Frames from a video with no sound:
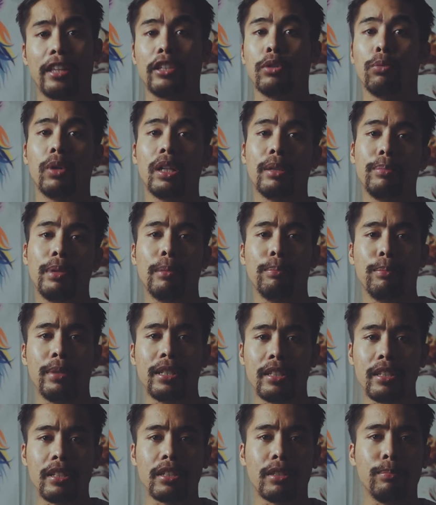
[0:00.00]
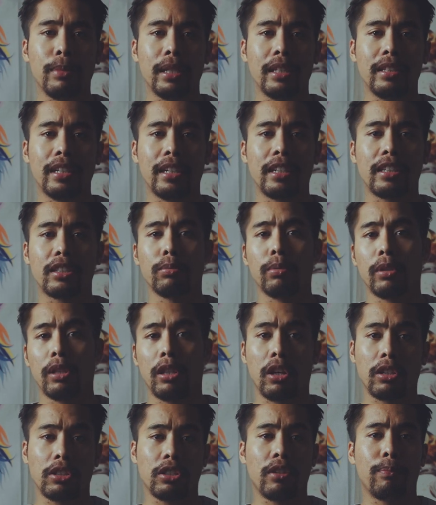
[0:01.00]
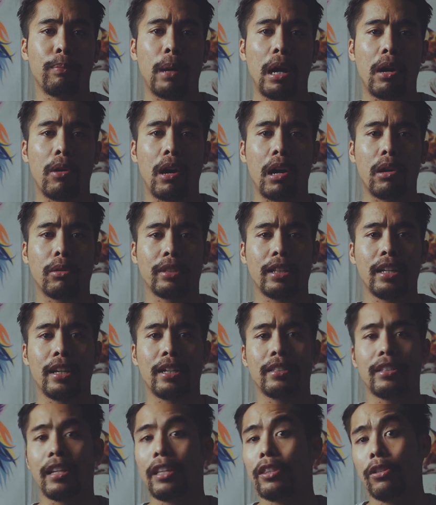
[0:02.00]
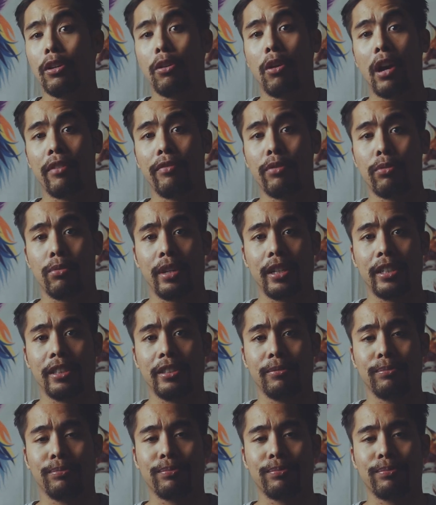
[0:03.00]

and you will be in business meetings with lots of power outlets and no heavy rain.